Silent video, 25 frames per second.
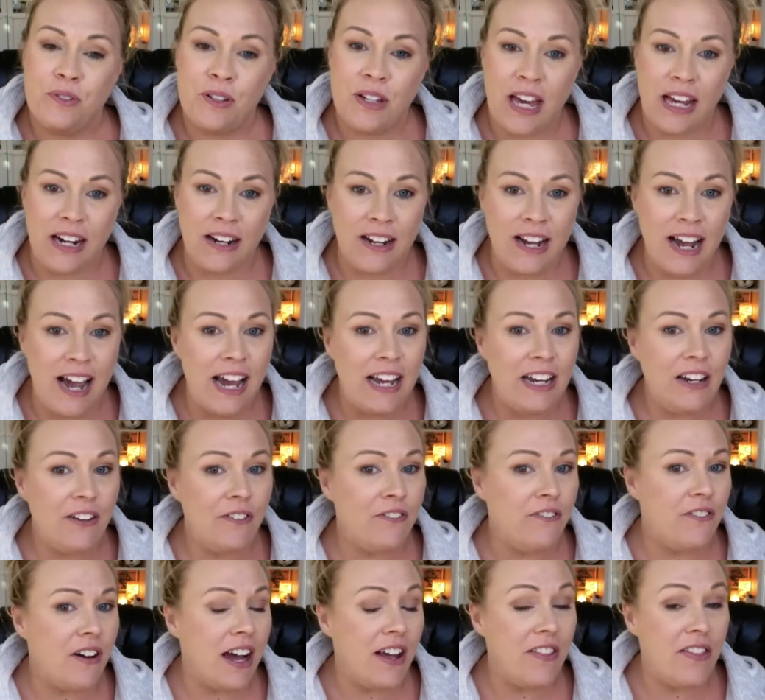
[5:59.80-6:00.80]
got to kind
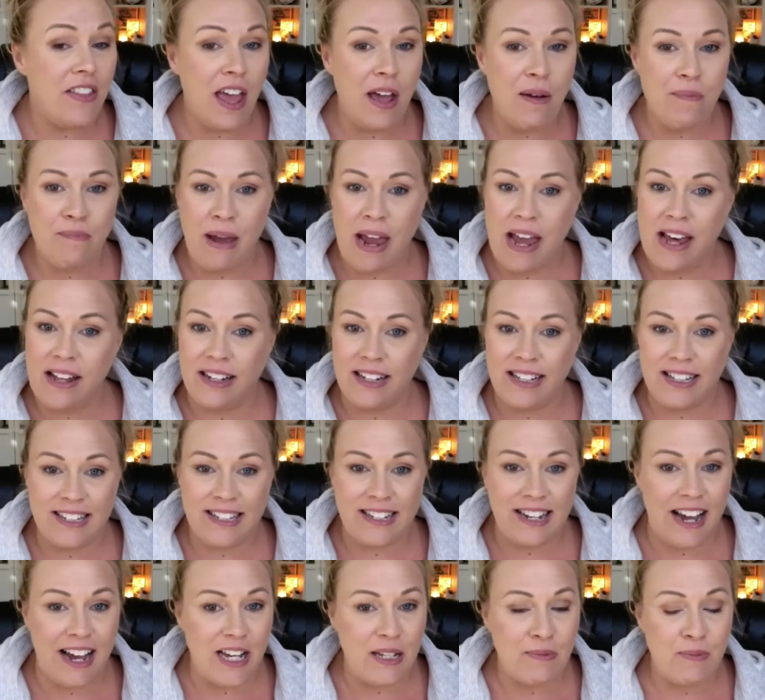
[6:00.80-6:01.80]
of find that balance,
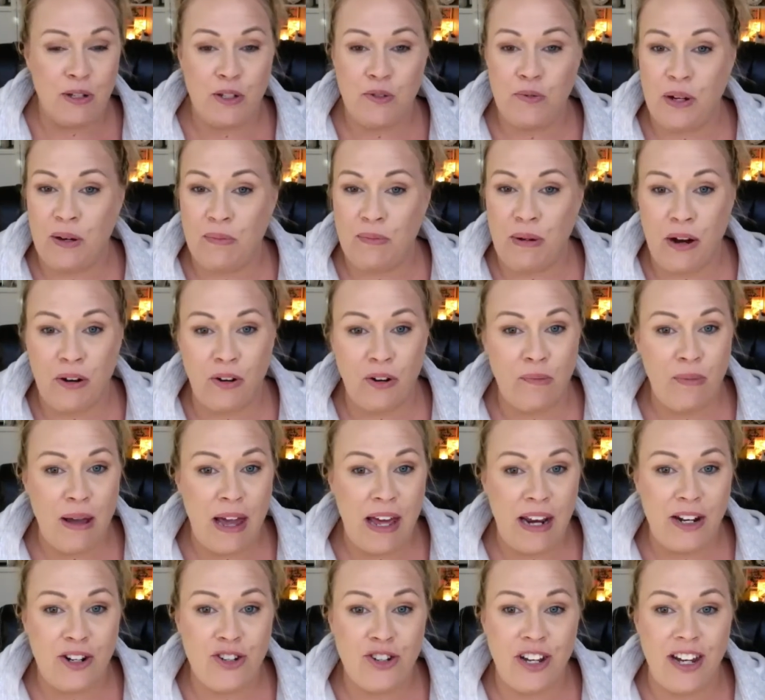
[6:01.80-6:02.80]
guys, between
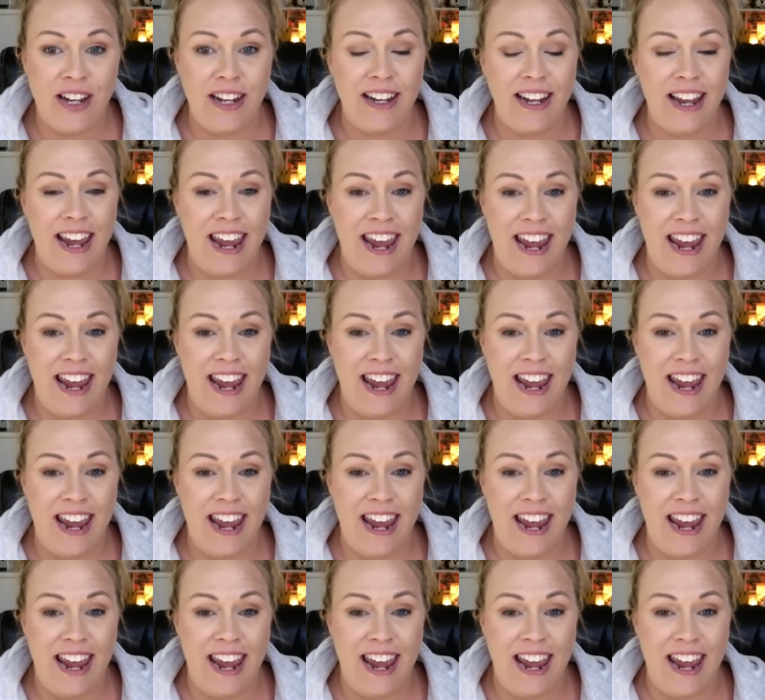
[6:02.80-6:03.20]
micromanaging